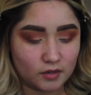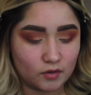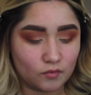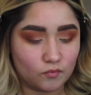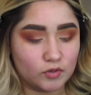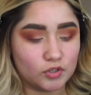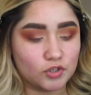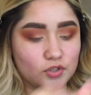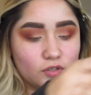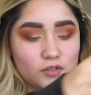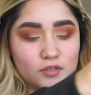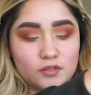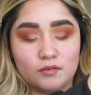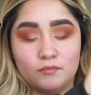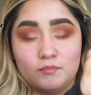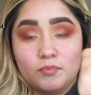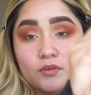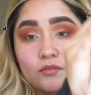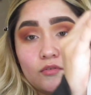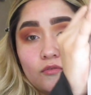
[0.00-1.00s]
which is the
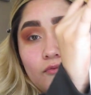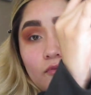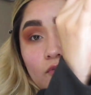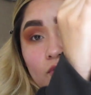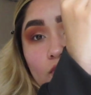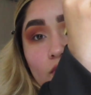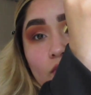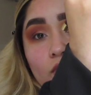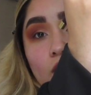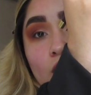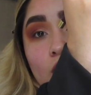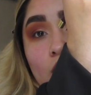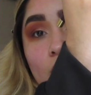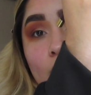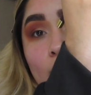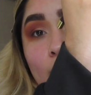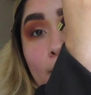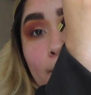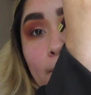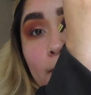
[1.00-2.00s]
beautiful
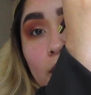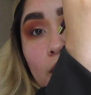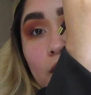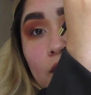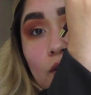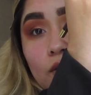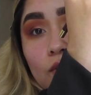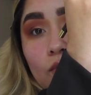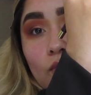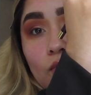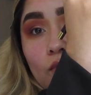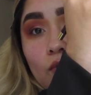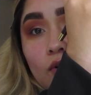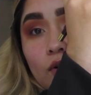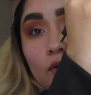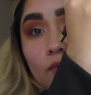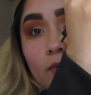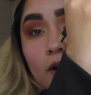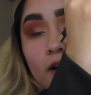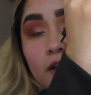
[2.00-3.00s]
blue
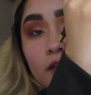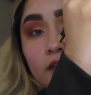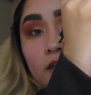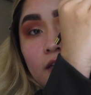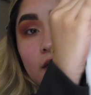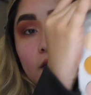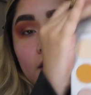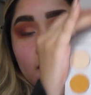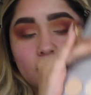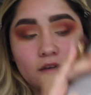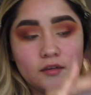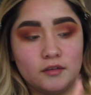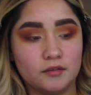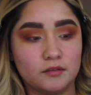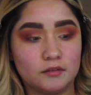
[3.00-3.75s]
right here.